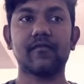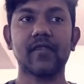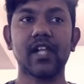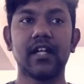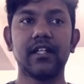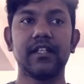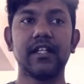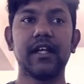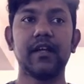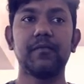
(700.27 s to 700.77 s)

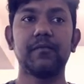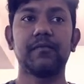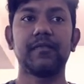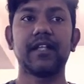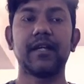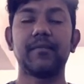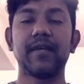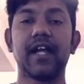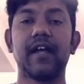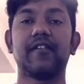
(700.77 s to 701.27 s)
They
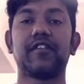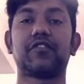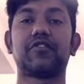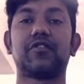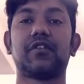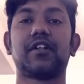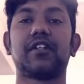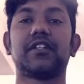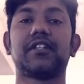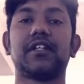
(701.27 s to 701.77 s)
may have a
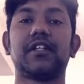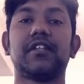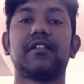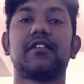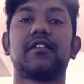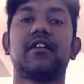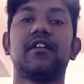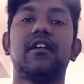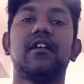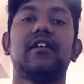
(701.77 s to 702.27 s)
crooked teeth,
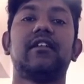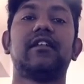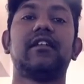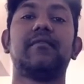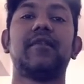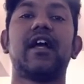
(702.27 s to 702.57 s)
they may